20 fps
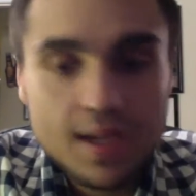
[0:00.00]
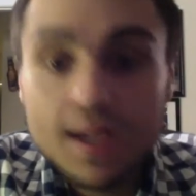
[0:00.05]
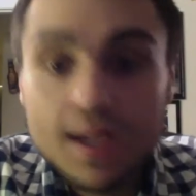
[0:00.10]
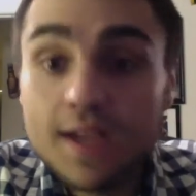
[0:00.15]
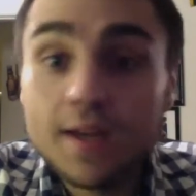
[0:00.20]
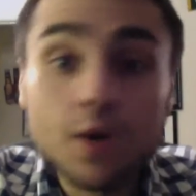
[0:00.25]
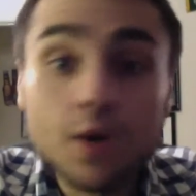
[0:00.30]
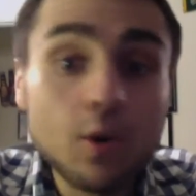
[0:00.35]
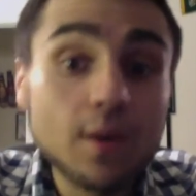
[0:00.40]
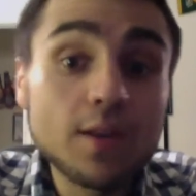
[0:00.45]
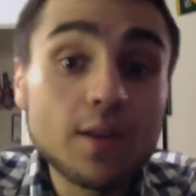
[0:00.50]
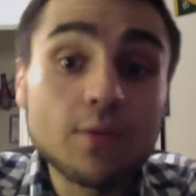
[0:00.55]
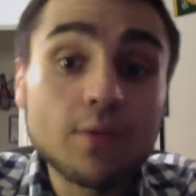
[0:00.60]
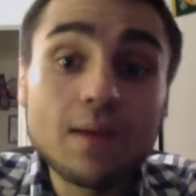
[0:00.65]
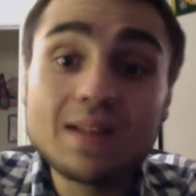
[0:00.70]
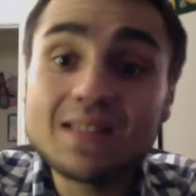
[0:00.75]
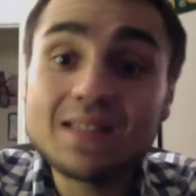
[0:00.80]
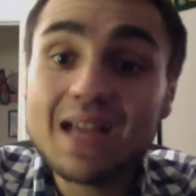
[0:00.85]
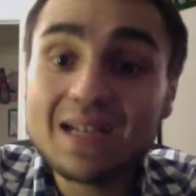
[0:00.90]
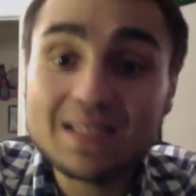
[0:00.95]
And the
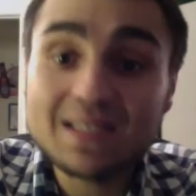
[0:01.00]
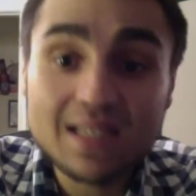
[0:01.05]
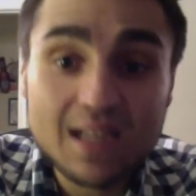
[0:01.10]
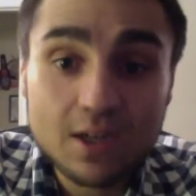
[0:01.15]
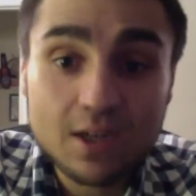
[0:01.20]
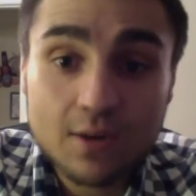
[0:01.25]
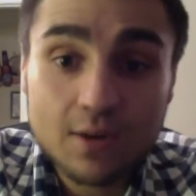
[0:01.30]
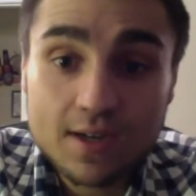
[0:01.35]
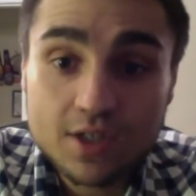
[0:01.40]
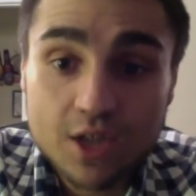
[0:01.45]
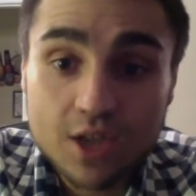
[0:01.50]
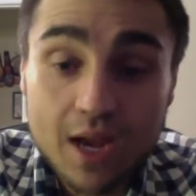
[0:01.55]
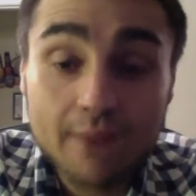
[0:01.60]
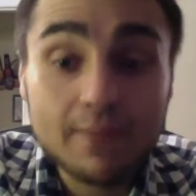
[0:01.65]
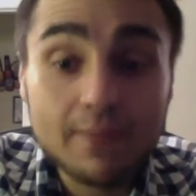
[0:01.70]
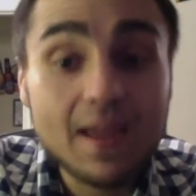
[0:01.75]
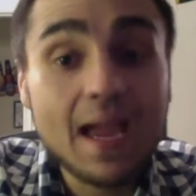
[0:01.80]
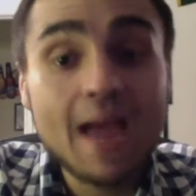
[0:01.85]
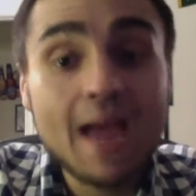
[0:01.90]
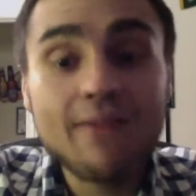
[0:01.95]
Red Sox did a great job,
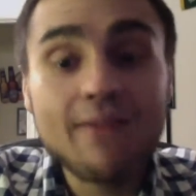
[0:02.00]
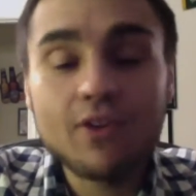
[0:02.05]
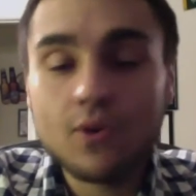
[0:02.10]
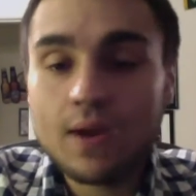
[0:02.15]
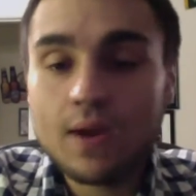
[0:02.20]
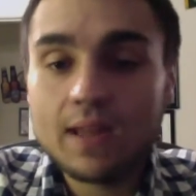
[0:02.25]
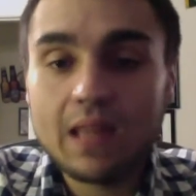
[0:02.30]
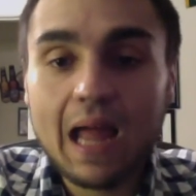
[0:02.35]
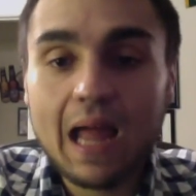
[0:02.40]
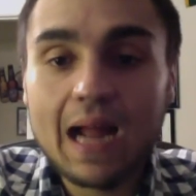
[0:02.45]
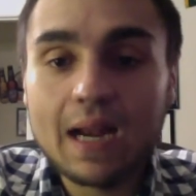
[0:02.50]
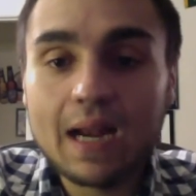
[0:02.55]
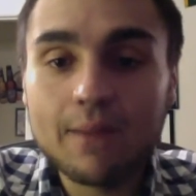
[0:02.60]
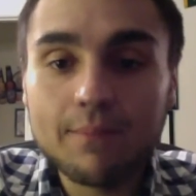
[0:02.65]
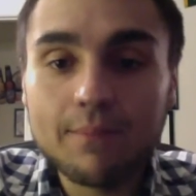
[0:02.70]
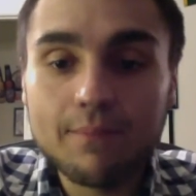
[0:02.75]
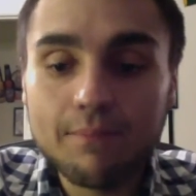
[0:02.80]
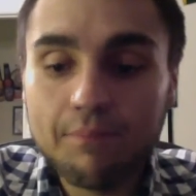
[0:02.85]
and they have a great lineup.